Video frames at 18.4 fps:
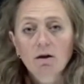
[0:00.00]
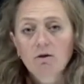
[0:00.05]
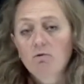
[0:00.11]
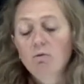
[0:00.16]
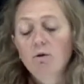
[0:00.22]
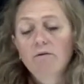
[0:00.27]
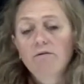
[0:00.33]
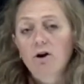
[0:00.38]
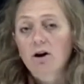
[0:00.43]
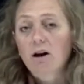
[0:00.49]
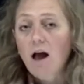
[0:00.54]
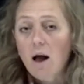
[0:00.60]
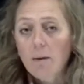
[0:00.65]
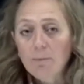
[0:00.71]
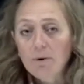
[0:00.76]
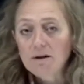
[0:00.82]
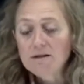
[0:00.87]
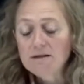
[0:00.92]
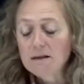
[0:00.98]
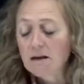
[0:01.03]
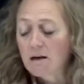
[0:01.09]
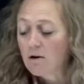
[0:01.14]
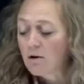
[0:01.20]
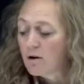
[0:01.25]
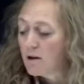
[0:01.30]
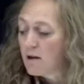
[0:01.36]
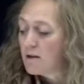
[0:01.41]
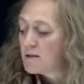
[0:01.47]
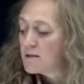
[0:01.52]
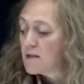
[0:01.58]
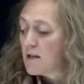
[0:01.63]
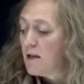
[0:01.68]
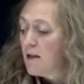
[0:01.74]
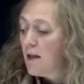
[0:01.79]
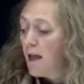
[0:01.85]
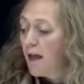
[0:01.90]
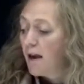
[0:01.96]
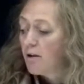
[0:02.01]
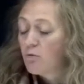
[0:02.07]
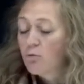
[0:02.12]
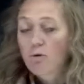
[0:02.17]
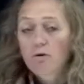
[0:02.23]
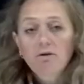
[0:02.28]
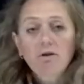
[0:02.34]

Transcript: It's one of our competency areas, and it's one of